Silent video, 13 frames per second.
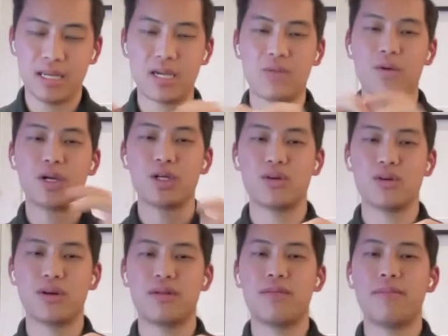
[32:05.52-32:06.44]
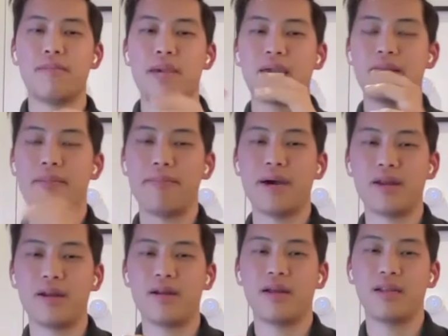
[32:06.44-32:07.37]
taking what you're doing, making it
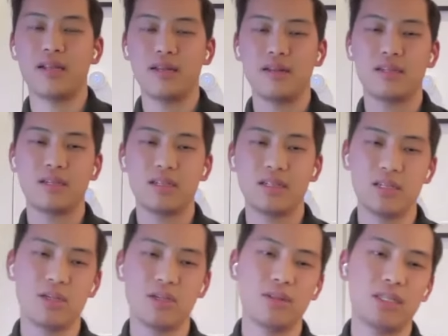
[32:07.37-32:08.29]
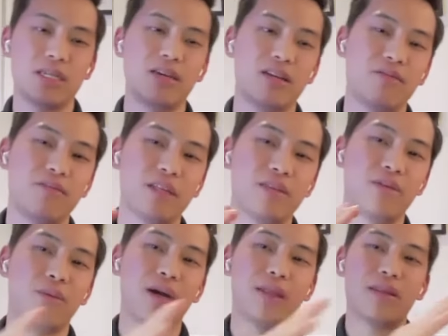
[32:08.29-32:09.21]
better, and then continuing to
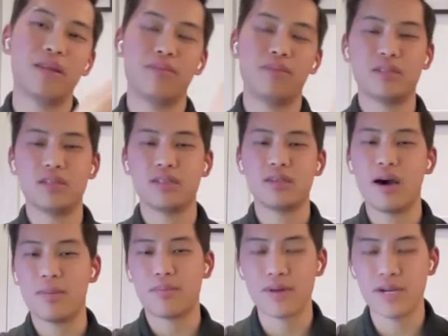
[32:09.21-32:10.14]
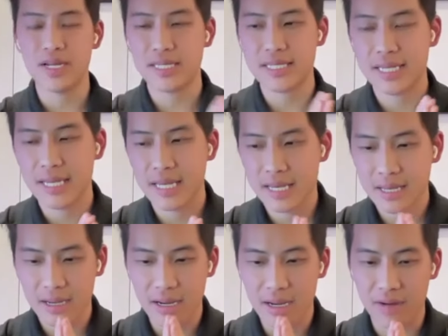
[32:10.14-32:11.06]
innovate the way that the business operates.
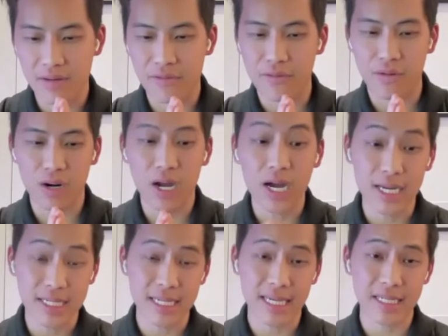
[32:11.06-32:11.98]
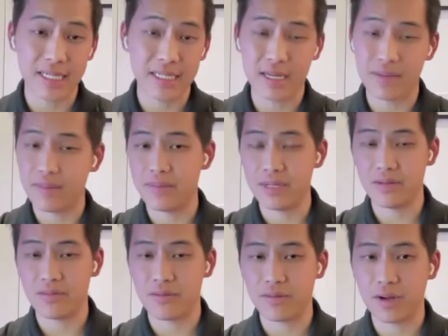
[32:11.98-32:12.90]
For us, at least, that might be
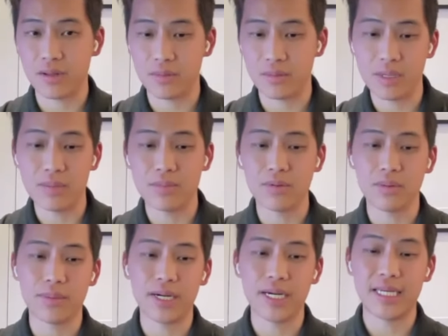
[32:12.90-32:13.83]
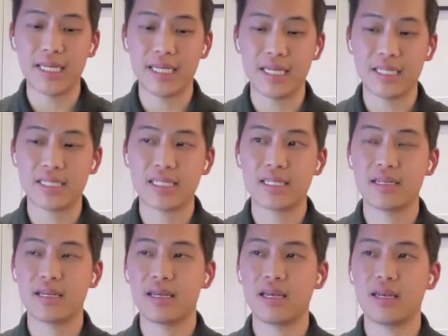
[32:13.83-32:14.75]
different for other people, but
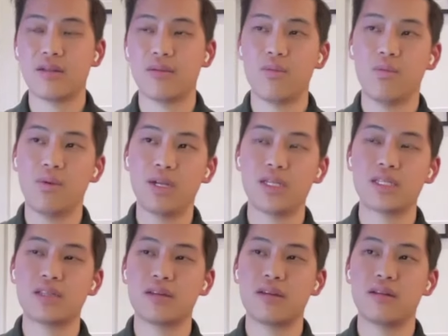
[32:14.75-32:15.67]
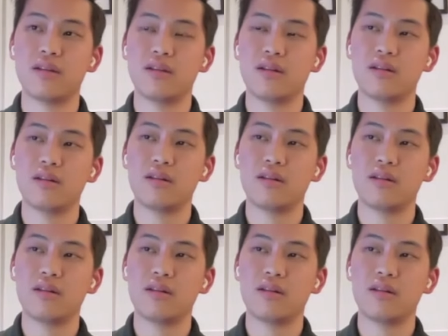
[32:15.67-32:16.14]
it's what is the